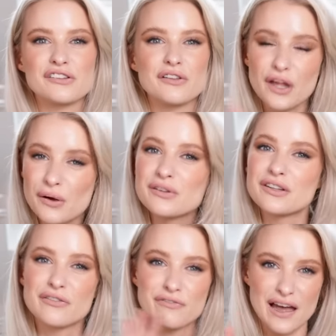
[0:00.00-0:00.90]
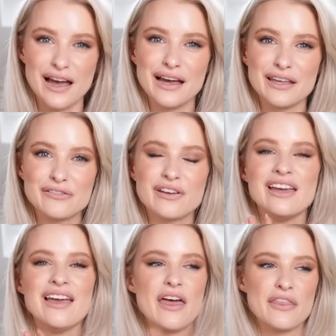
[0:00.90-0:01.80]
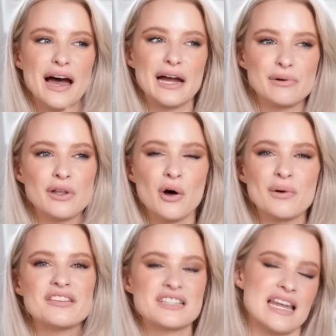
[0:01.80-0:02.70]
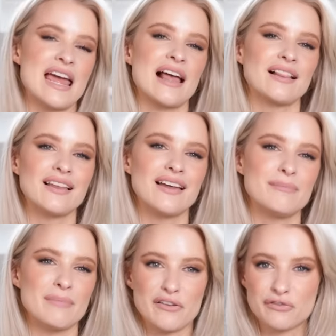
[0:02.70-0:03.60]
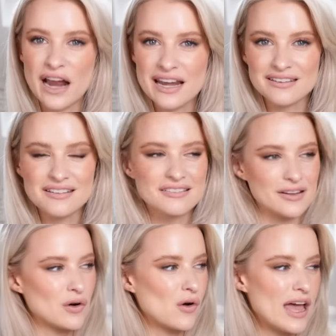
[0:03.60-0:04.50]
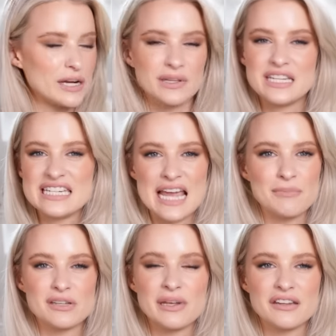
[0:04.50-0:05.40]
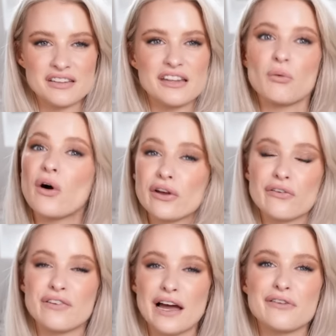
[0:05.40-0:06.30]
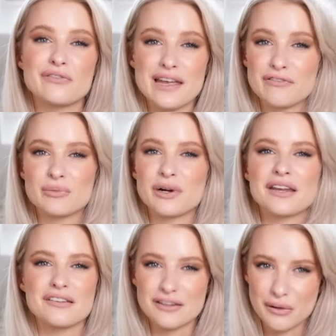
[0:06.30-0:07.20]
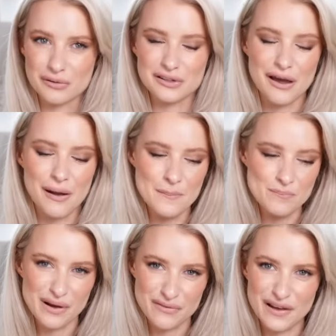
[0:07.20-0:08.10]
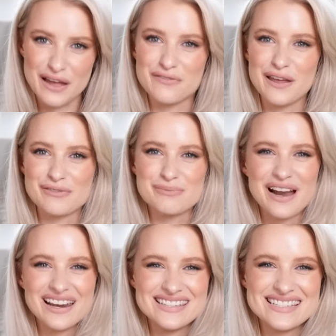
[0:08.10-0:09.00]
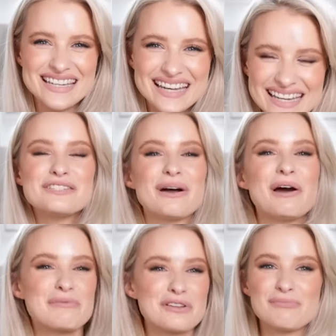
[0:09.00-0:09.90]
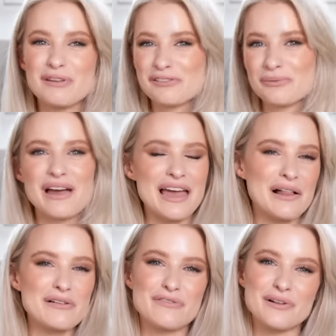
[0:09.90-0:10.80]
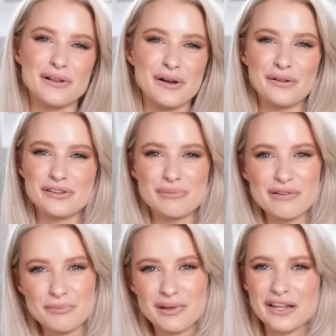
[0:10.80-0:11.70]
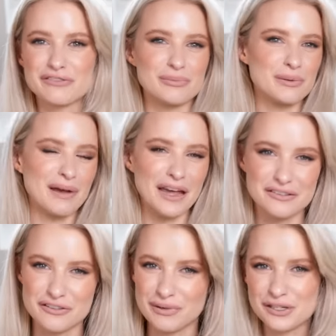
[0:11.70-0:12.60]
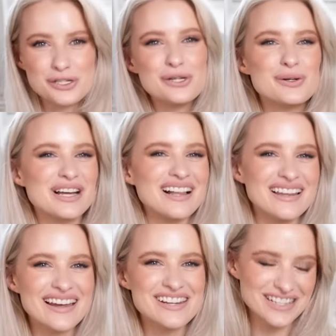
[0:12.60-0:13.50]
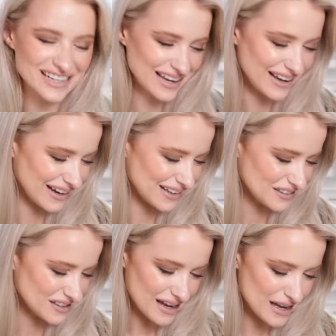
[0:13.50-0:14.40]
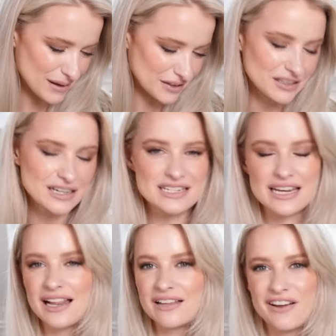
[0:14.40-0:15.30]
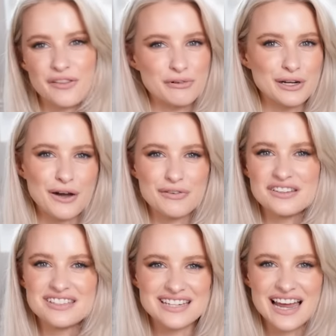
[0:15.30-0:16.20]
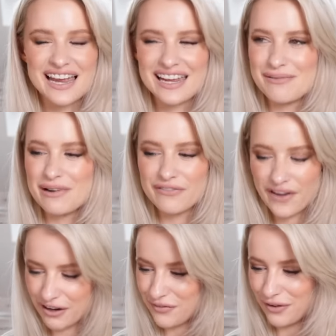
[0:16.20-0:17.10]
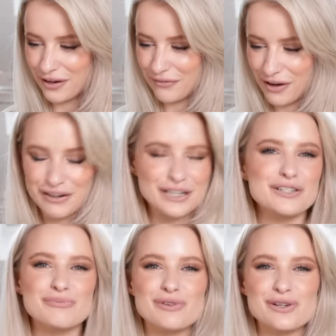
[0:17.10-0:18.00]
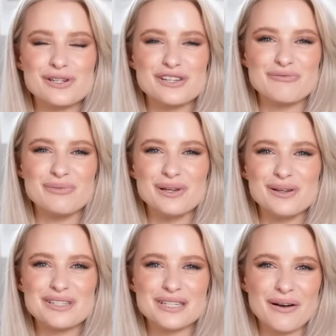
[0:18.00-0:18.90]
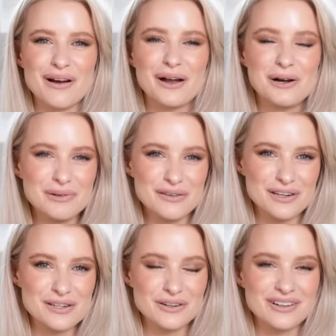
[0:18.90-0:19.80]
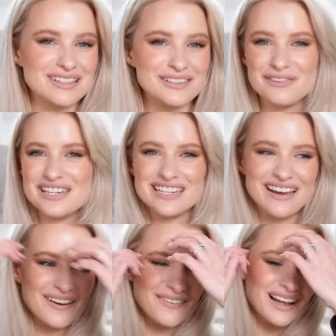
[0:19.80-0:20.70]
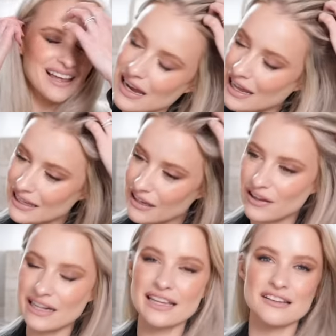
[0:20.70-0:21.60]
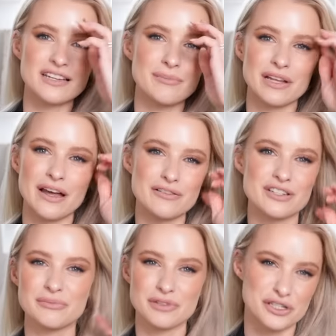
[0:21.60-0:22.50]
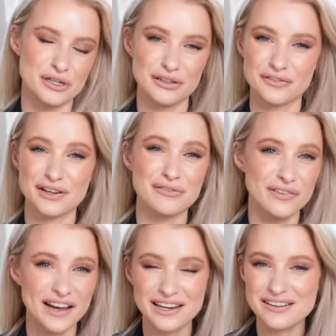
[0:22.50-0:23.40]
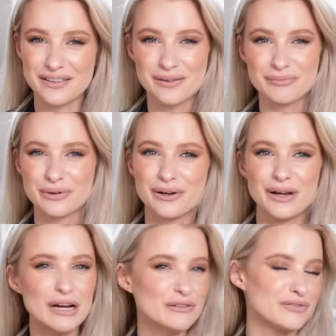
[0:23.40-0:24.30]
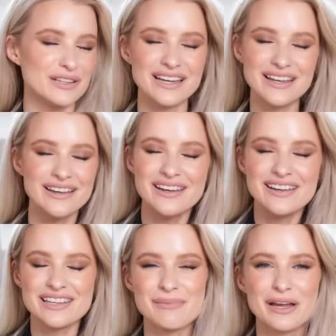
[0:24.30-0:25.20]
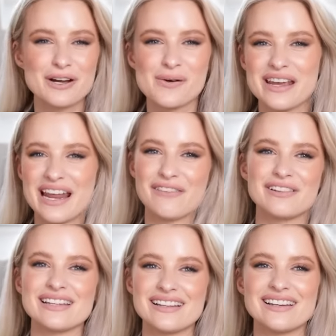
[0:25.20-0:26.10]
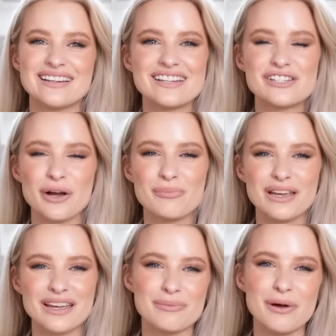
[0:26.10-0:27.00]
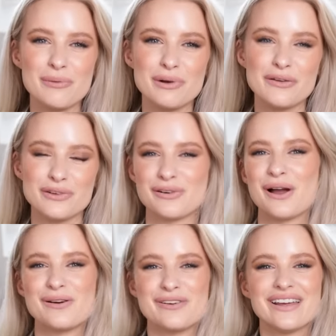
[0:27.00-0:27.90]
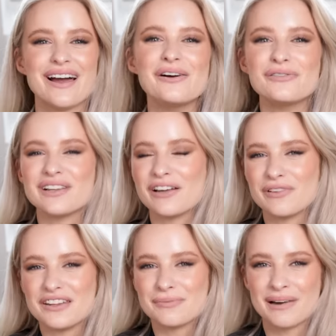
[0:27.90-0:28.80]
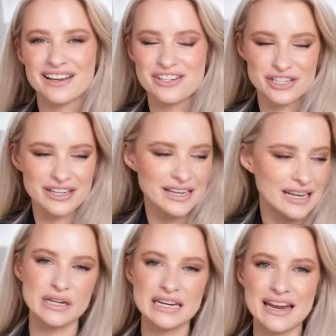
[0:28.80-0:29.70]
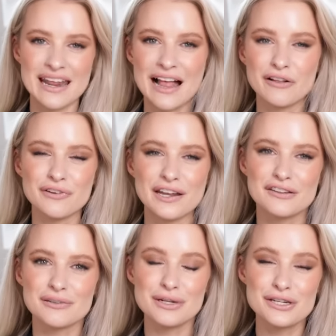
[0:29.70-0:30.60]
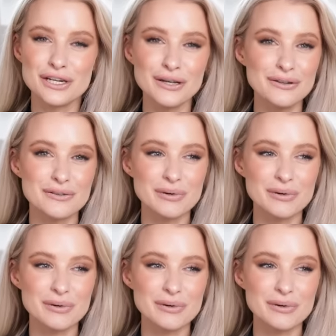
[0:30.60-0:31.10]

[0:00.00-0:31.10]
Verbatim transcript: So those are the five that I will always tell my friends or anyone that D Ms me and says, what are your five favourite brands? Those are my five favourite brands. So I hope this has been somewhat helpful and also a bit of a blast from the past with my shoe collection, guys. Um, as you can tell, I've had three coffees today and I'm in a very, very, very good productive mood. So I hope you've enjoyed this video. I'll leave any links down below to some of the shoes if I can find them, but hopefully you might go away and have a little shopping moment of your own. Hopefully I've inspired you. If you need any help finding some new shoes.